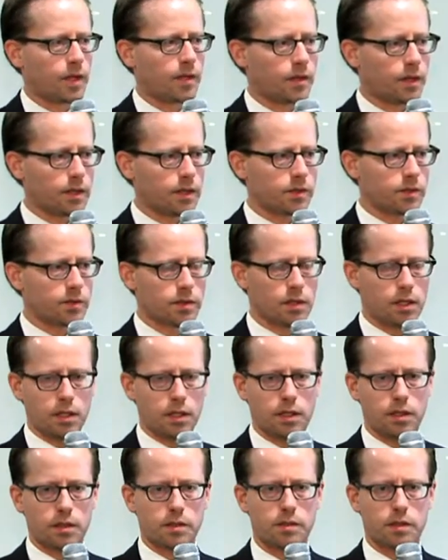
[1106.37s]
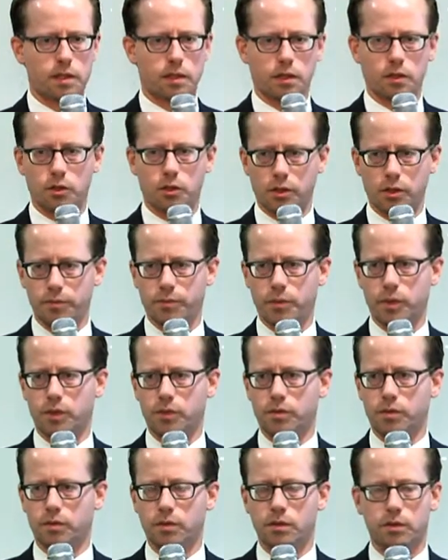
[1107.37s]
This is a good
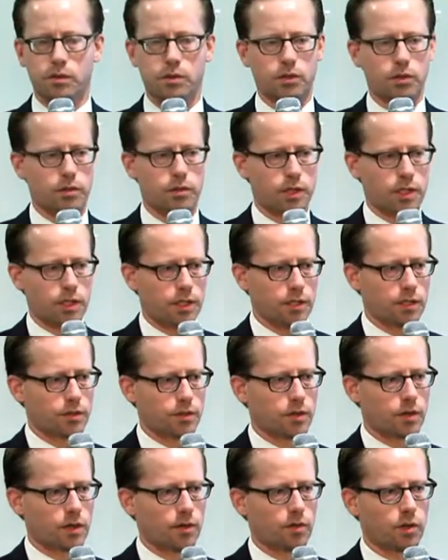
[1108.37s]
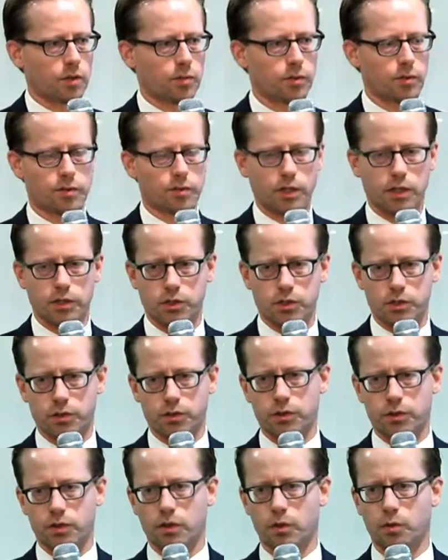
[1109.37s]
boon to the e-discovery
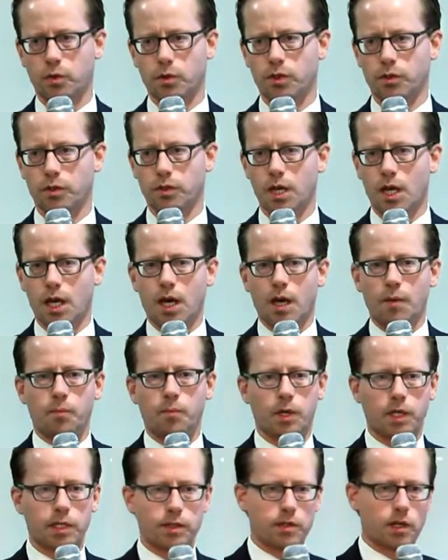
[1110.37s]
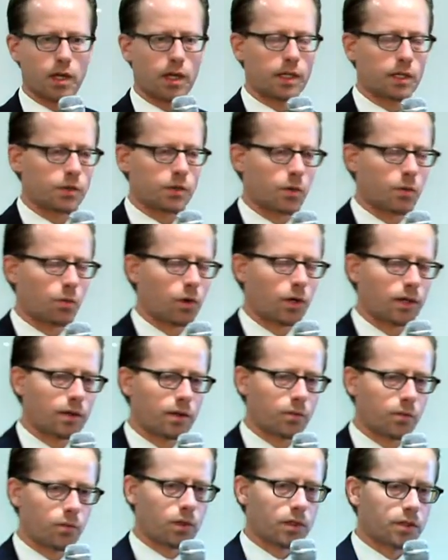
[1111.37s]
professionals of the world, but
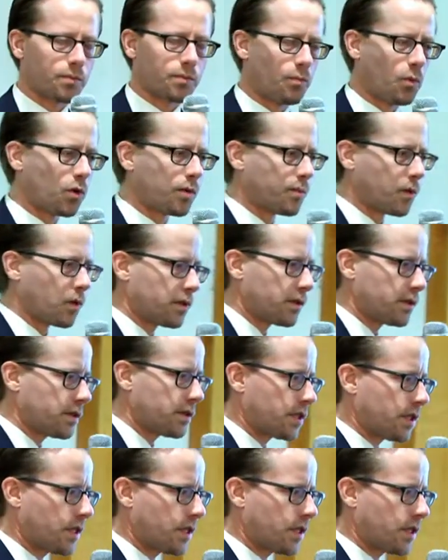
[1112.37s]
what's more important